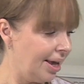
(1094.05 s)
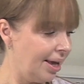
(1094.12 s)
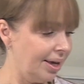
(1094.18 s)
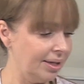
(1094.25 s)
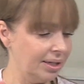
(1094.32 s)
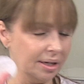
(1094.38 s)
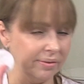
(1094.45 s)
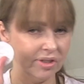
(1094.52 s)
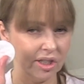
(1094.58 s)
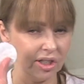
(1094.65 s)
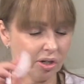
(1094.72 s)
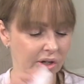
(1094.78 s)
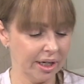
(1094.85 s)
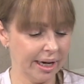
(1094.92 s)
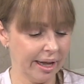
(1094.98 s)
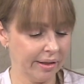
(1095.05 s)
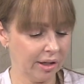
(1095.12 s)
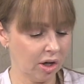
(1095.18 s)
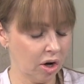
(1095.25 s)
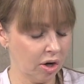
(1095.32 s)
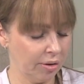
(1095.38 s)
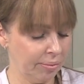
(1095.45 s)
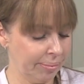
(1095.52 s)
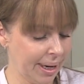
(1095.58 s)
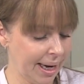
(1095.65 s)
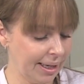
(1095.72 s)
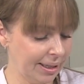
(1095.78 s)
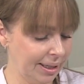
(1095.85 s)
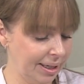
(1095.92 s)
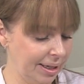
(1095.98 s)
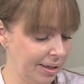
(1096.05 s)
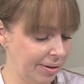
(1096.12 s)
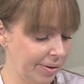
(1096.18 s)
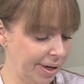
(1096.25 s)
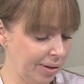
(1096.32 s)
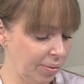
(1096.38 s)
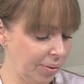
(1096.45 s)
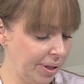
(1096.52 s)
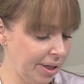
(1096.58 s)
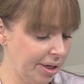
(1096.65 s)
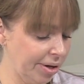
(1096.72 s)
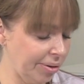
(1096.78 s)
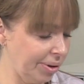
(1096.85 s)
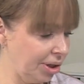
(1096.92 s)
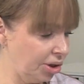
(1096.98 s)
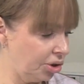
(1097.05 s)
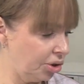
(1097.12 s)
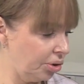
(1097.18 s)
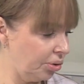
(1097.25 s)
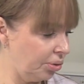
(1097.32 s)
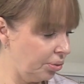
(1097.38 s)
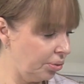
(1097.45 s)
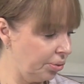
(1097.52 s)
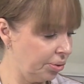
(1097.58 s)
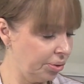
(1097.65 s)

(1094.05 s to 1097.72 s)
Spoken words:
And I've just got another cotton pad here, and we are going to